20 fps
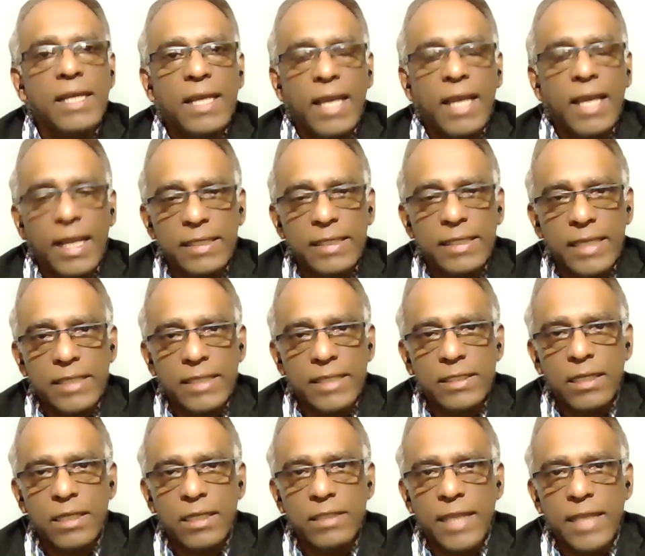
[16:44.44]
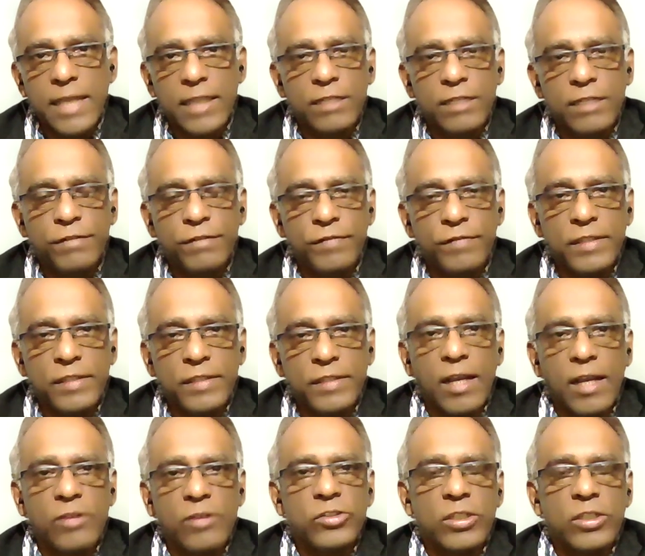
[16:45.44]
and then the other
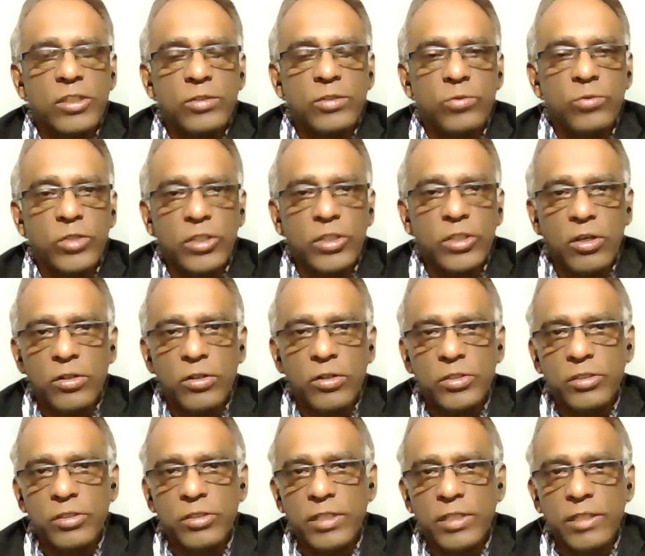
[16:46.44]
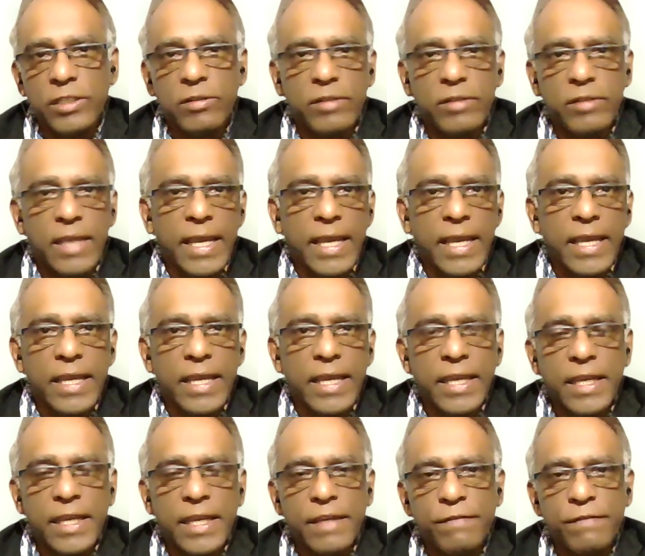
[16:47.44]
50,000 would go to the
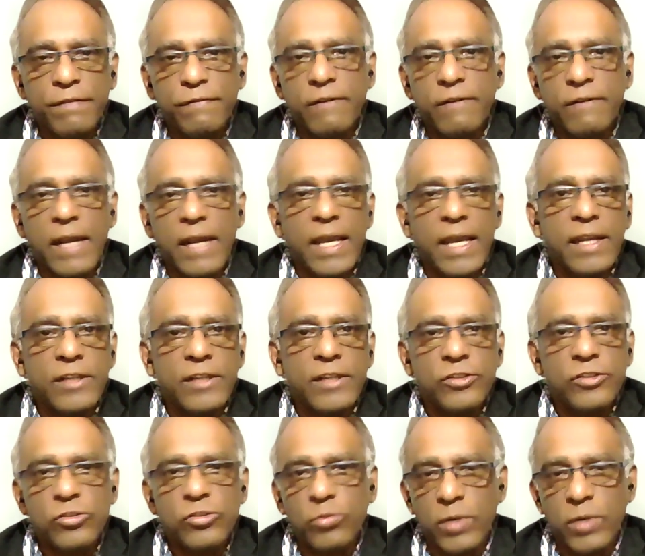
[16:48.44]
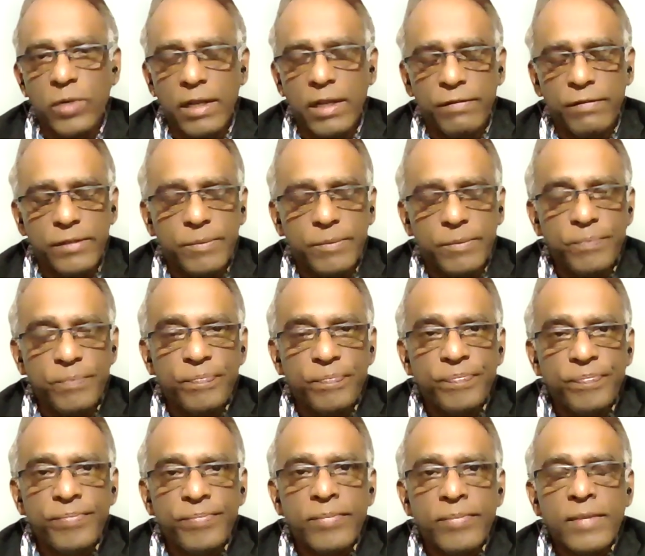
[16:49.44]
UK, France, whatever.
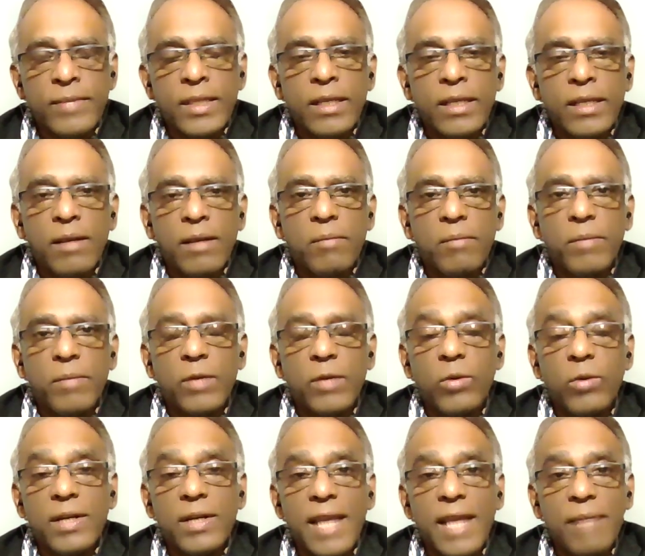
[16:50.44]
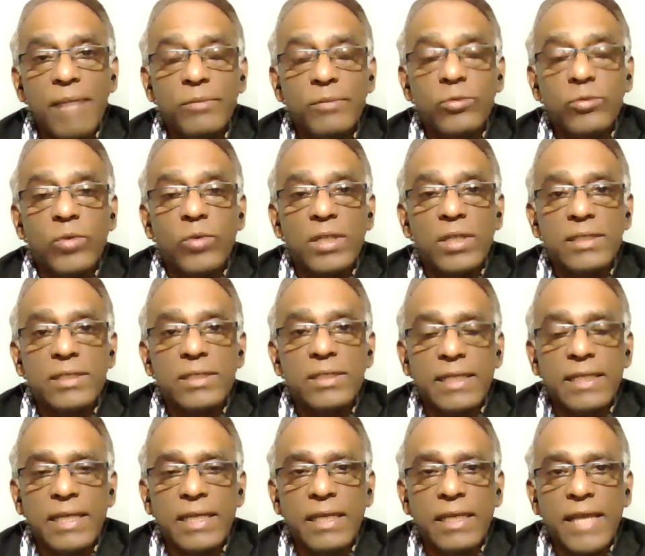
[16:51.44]
But what happened was
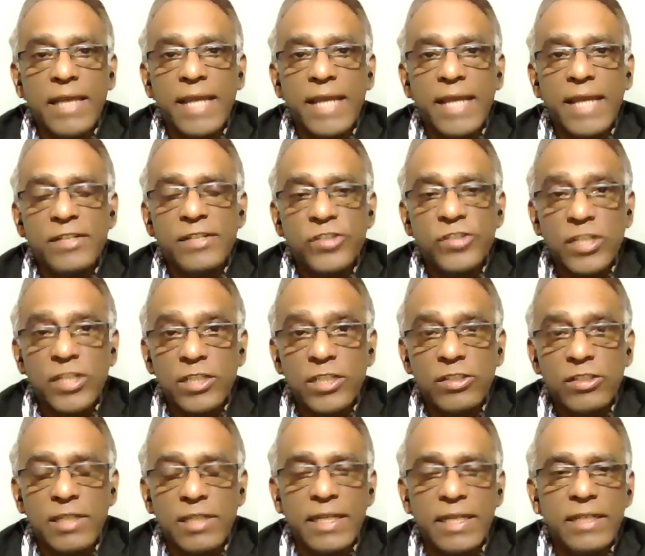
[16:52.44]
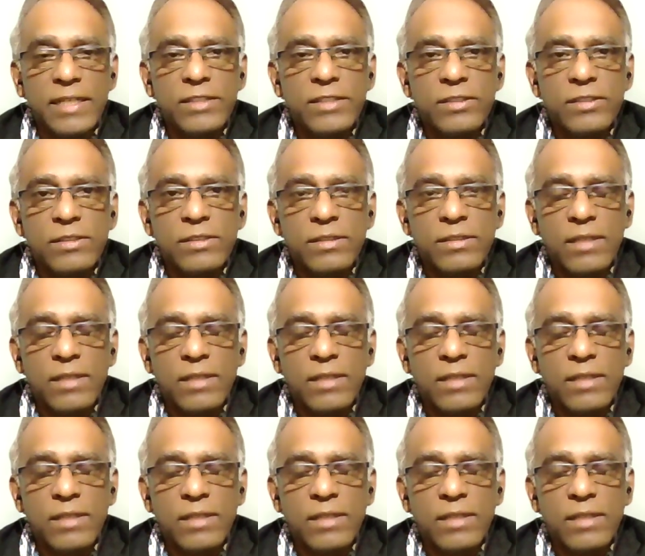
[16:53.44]
in the 1960s,